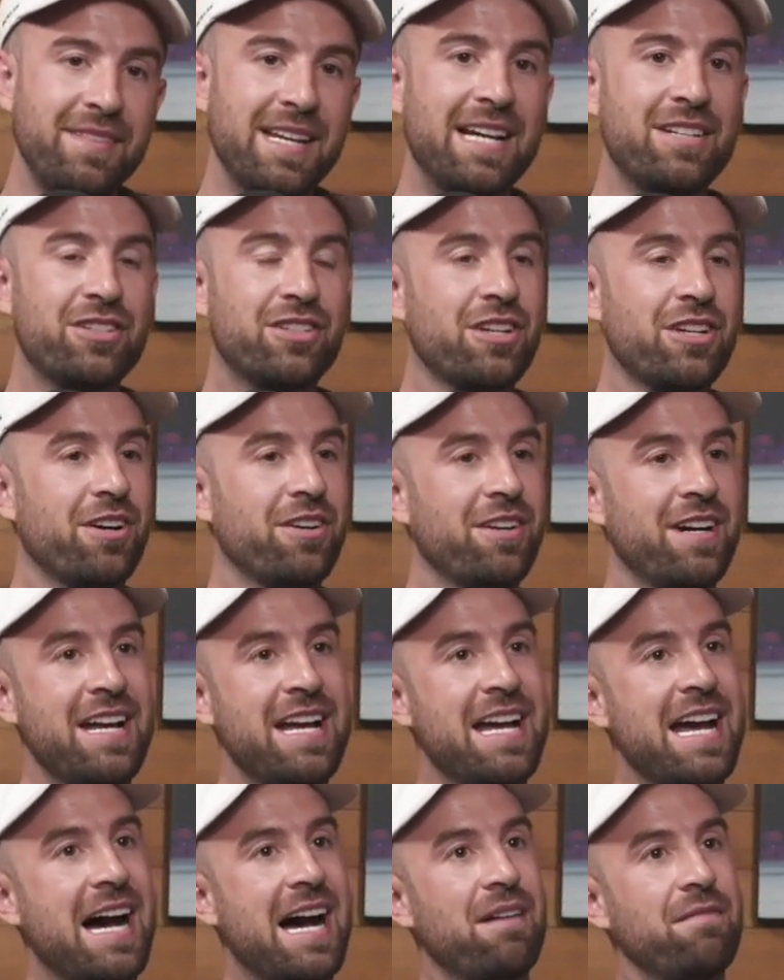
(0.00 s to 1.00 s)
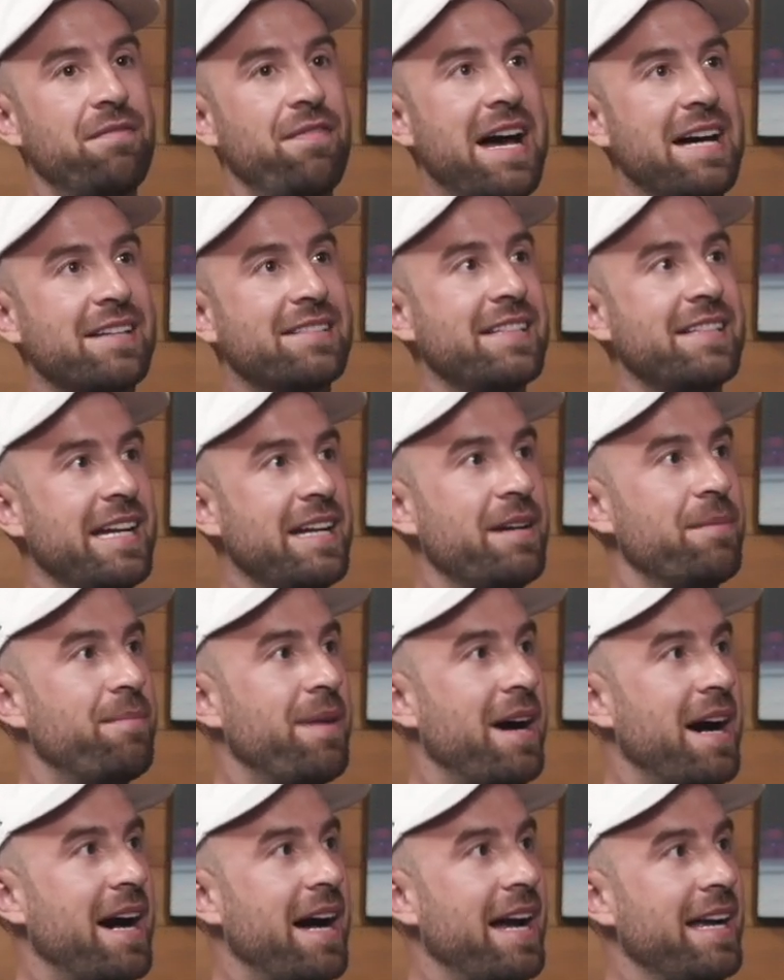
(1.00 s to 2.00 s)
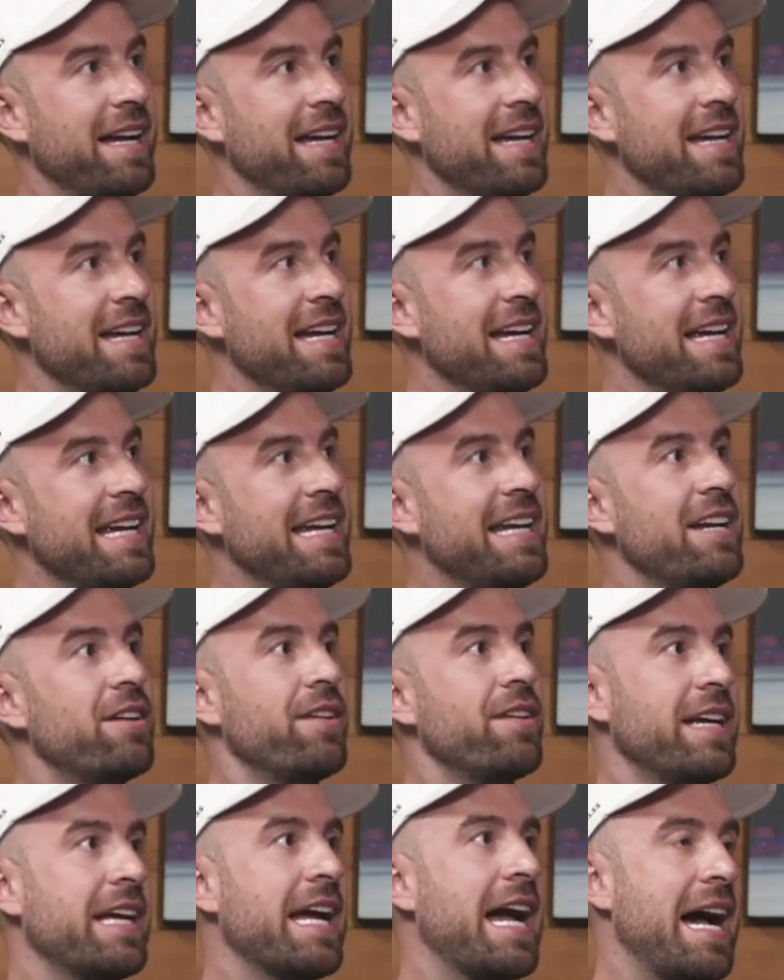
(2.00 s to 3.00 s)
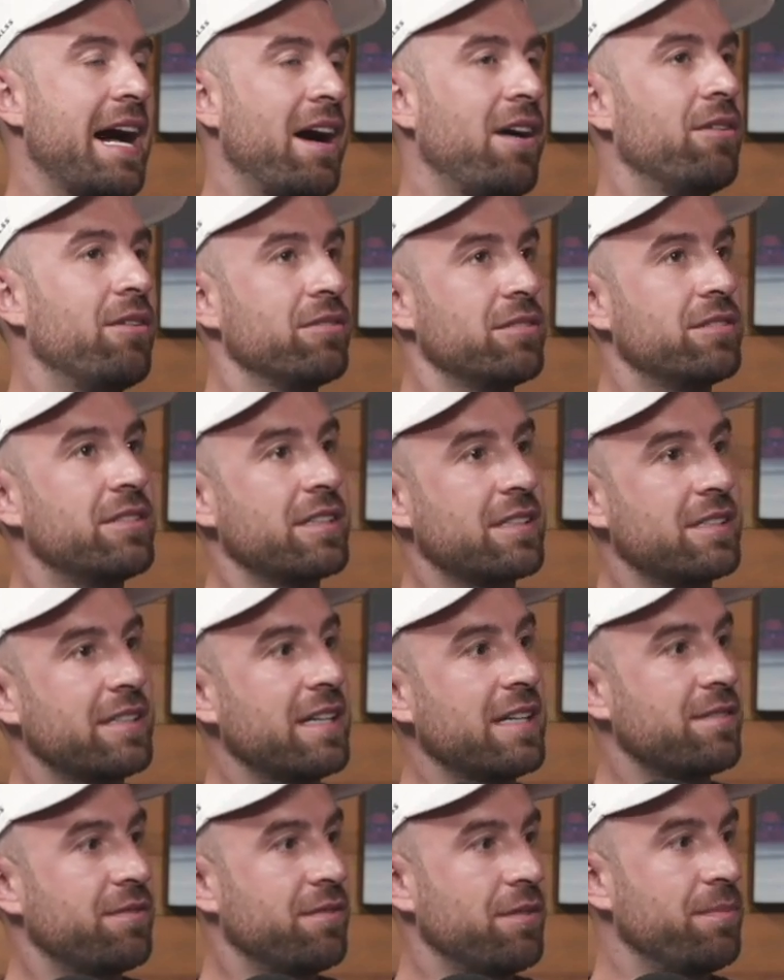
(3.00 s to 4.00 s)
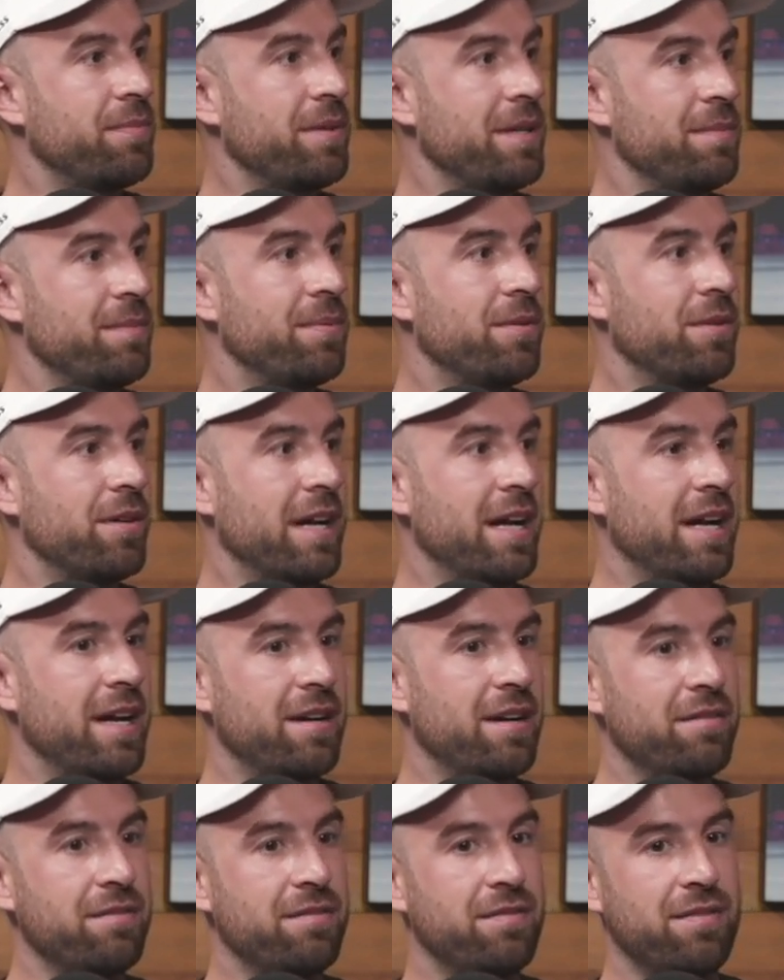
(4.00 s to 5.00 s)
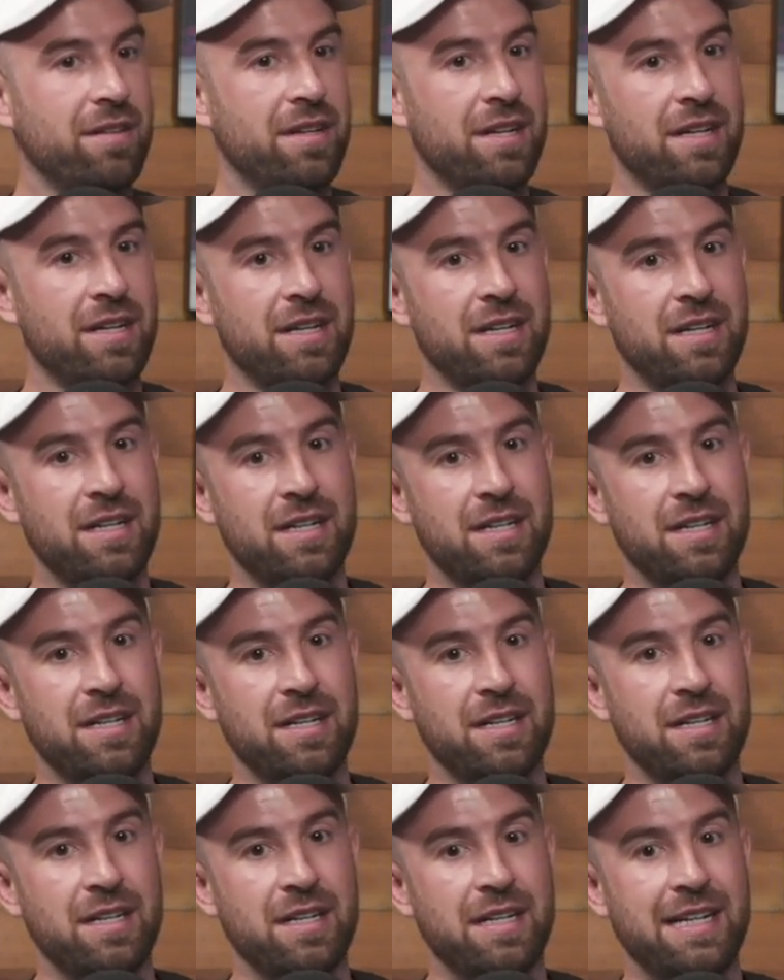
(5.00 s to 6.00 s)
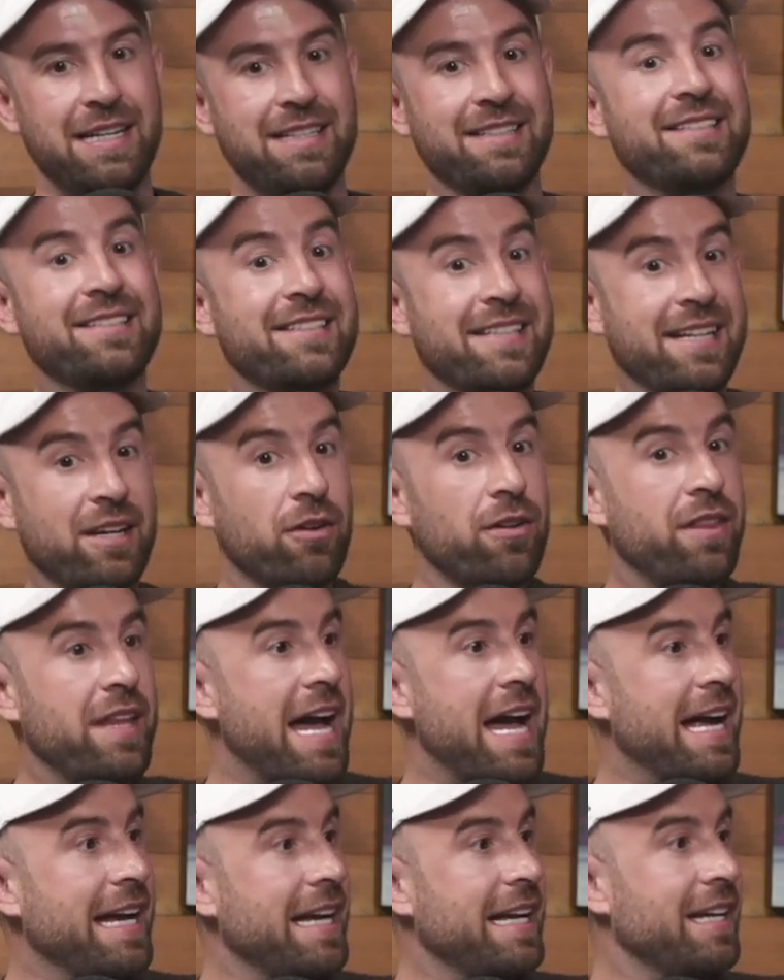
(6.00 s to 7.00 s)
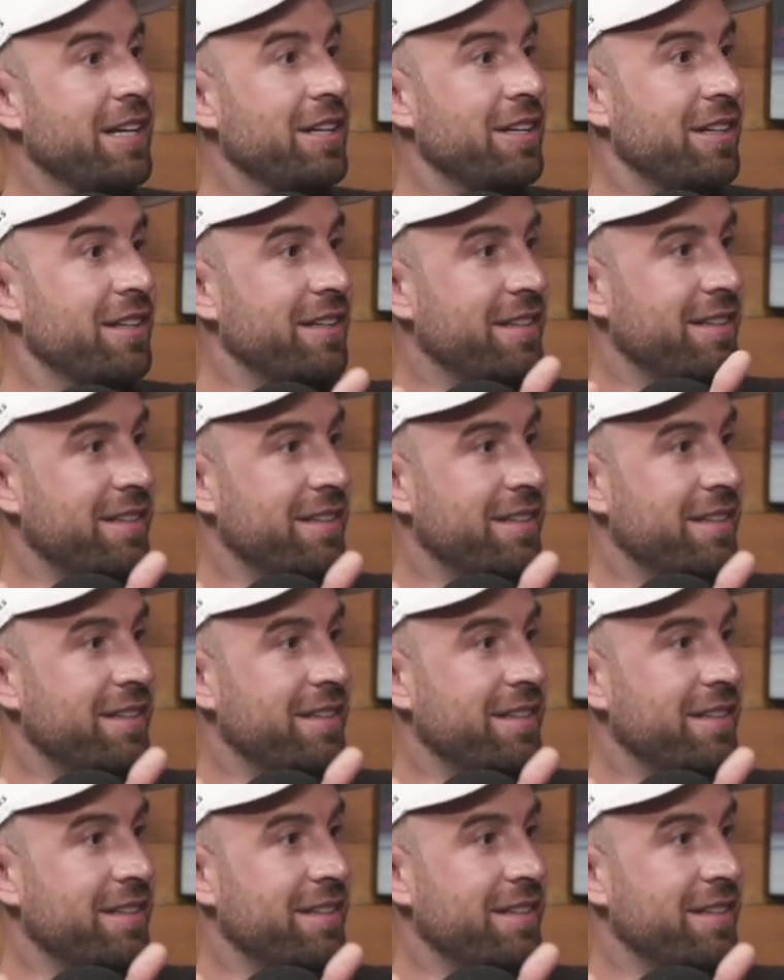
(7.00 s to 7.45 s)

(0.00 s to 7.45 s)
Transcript: And so I'm fascinated by hearing how successful people have instilled that in